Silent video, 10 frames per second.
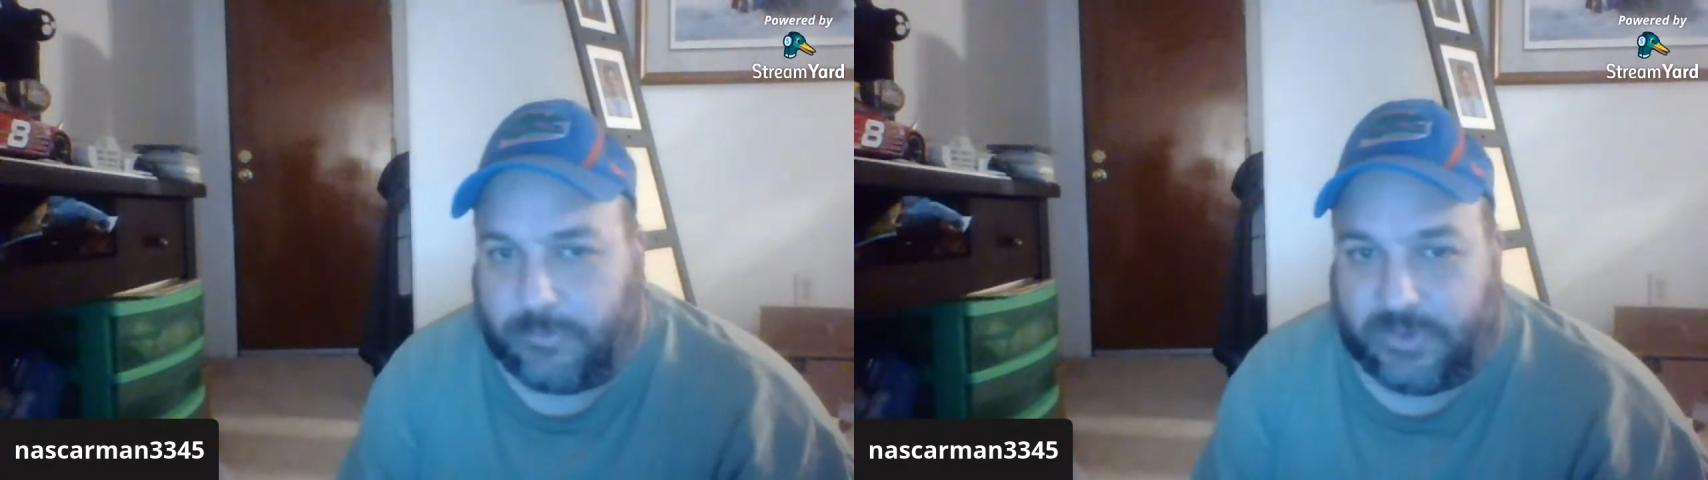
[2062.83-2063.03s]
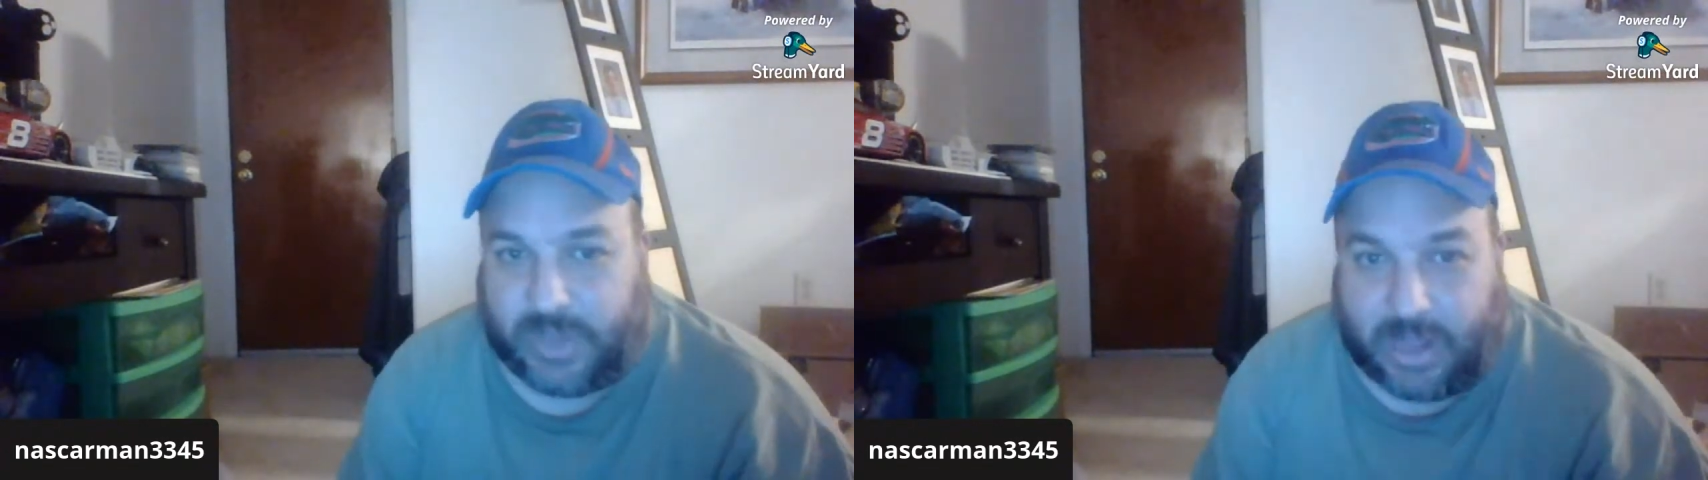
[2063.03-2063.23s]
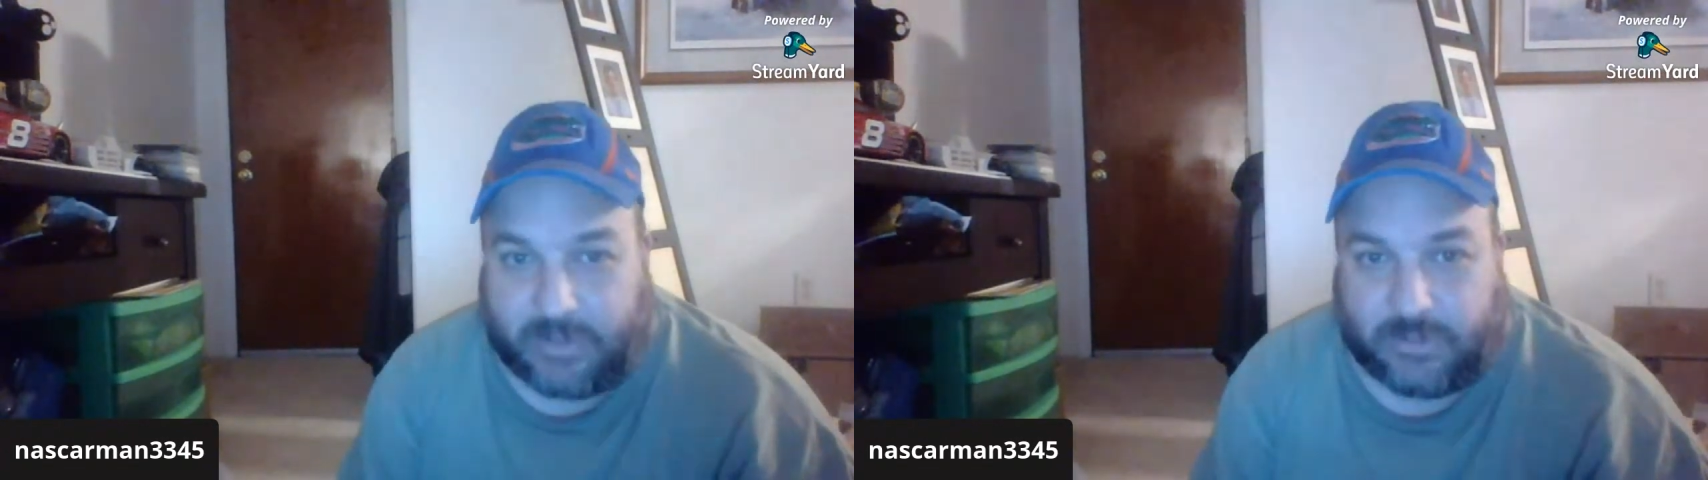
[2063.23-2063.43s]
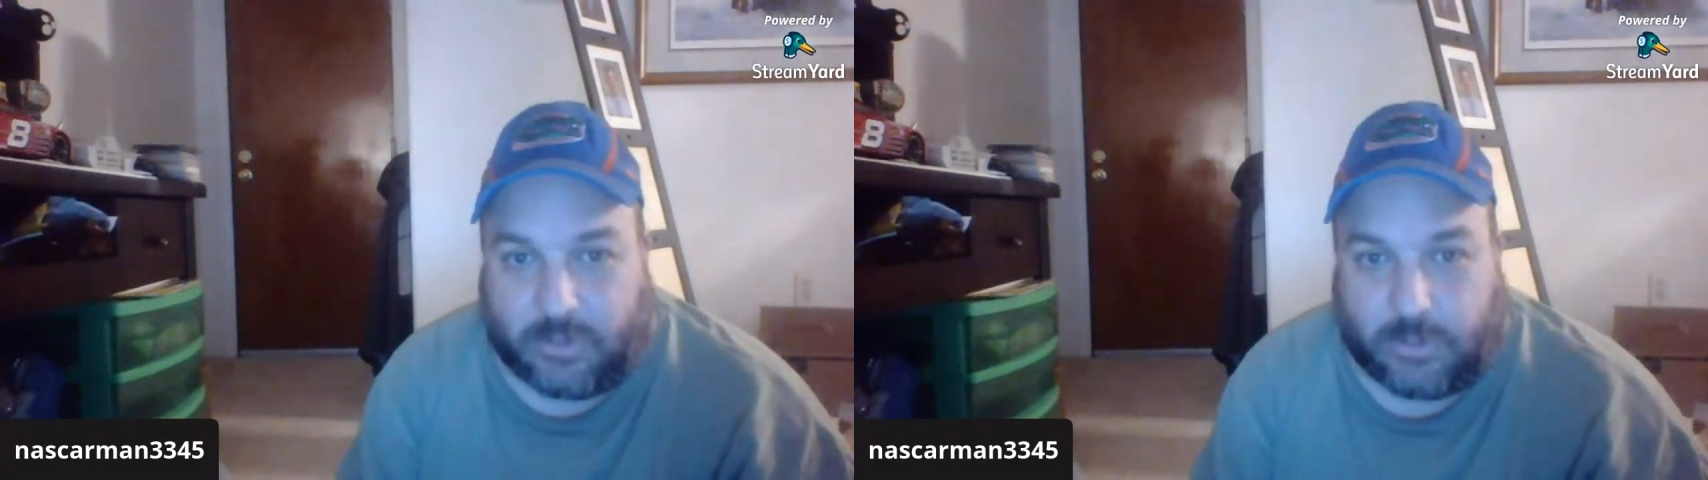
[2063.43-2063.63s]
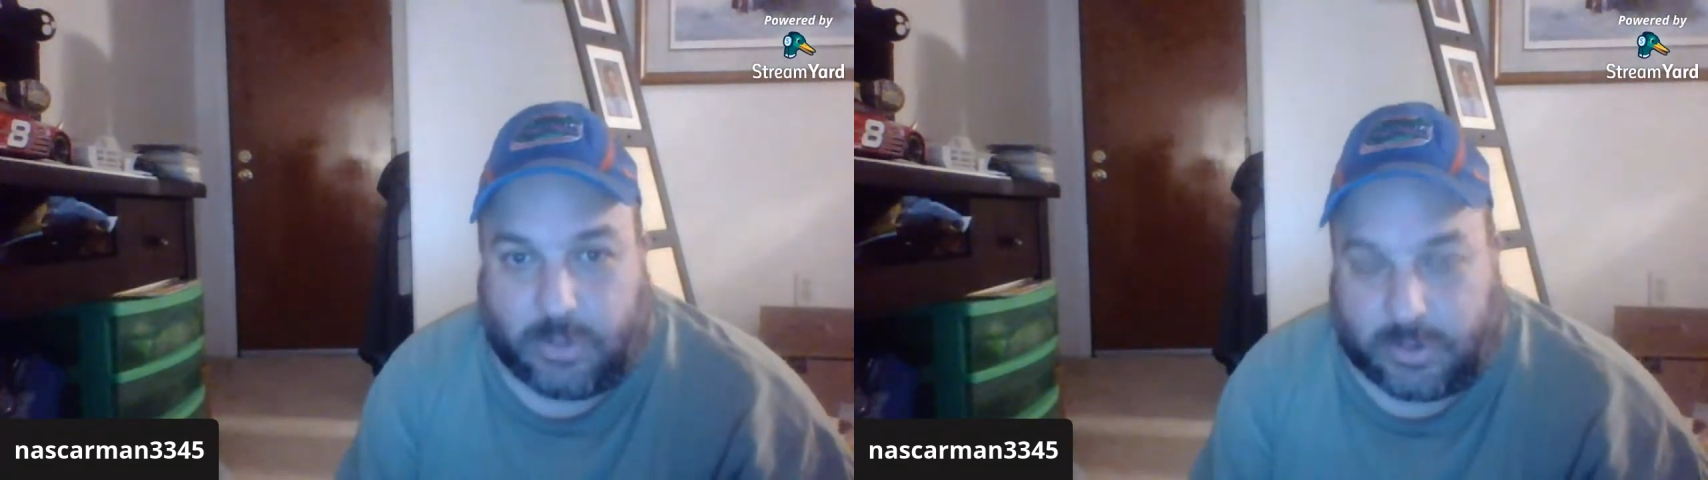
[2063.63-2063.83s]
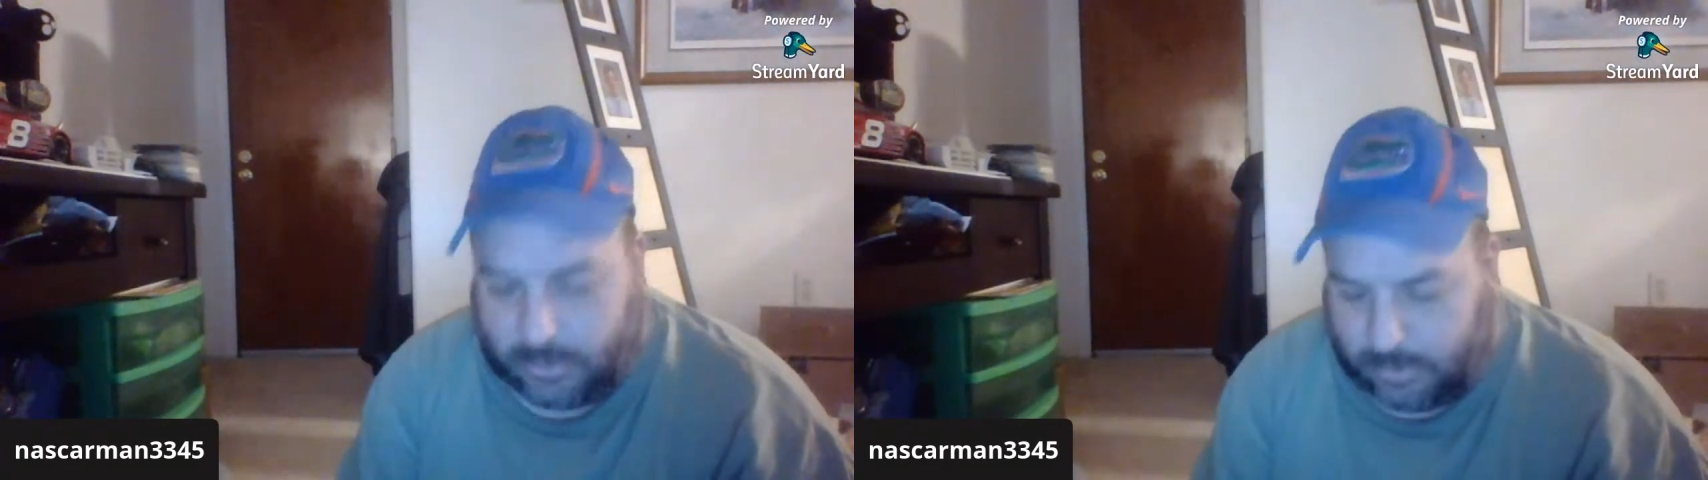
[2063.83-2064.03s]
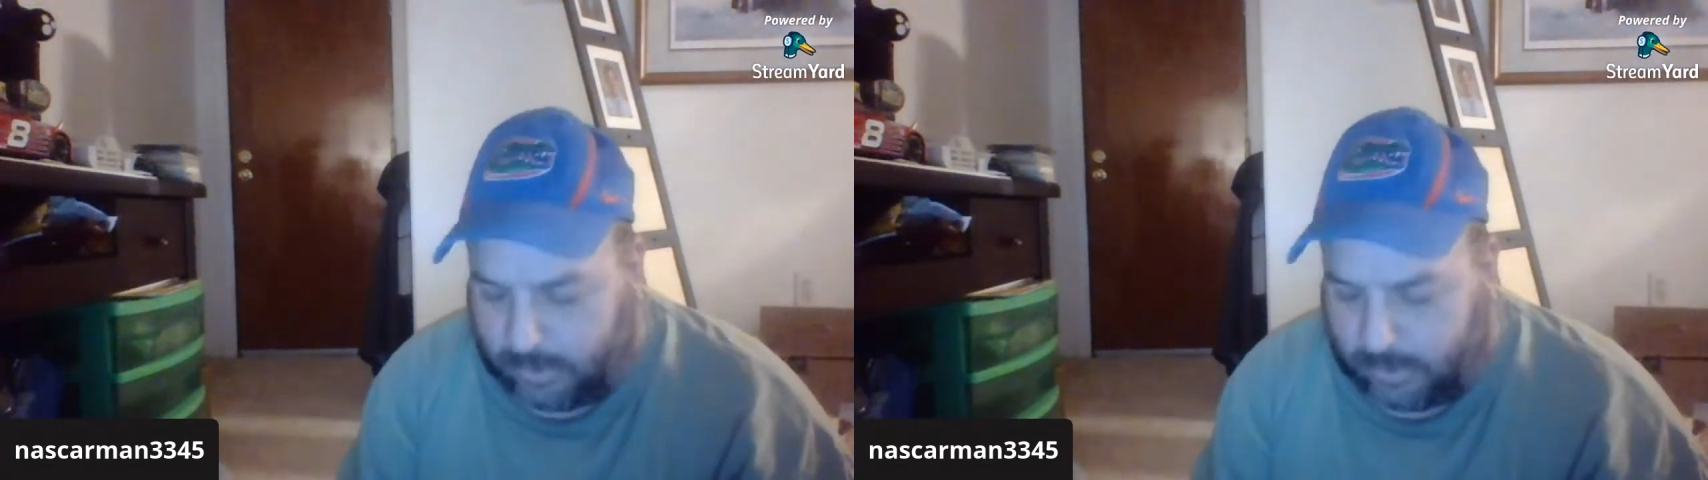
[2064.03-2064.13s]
fiasco with